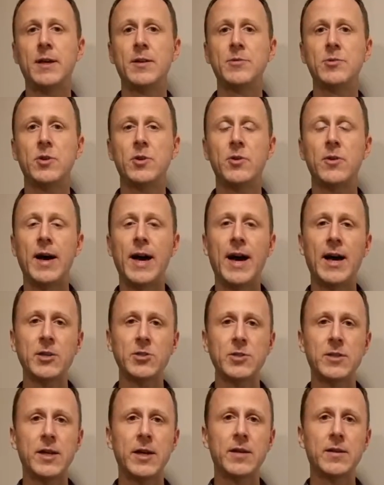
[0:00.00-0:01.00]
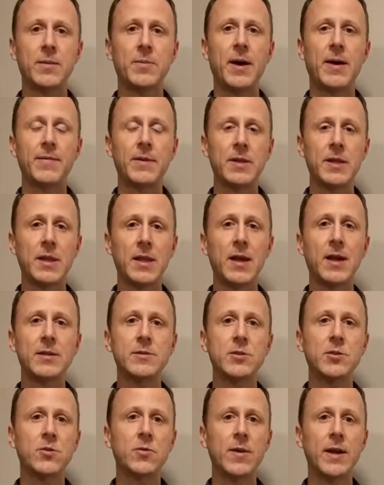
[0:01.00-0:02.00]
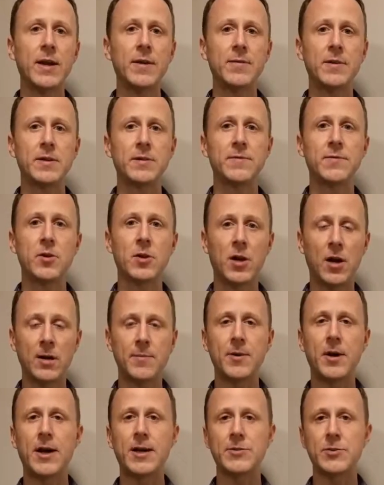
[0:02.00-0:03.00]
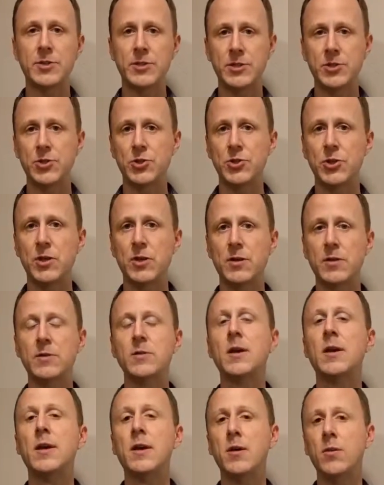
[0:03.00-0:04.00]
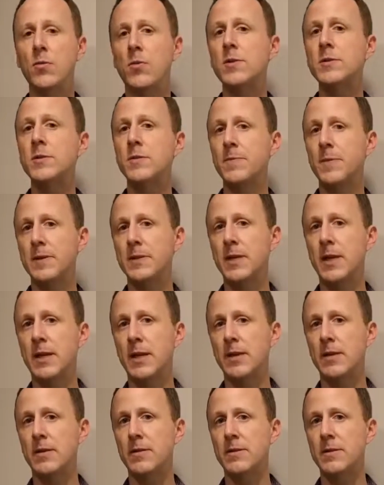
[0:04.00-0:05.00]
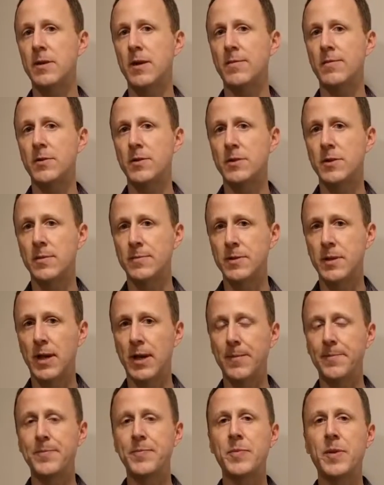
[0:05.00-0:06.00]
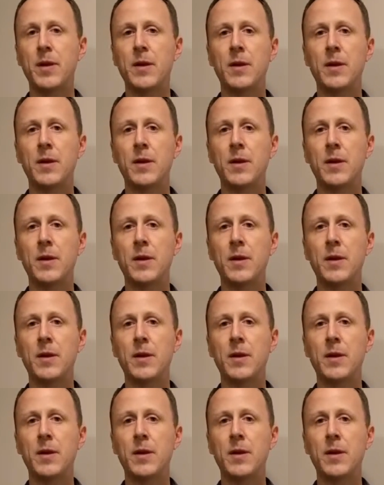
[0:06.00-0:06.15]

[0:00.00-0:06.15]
So you'll actually end up having less cravings for carbohydrates and sugars once you've been taking this stuff for some time.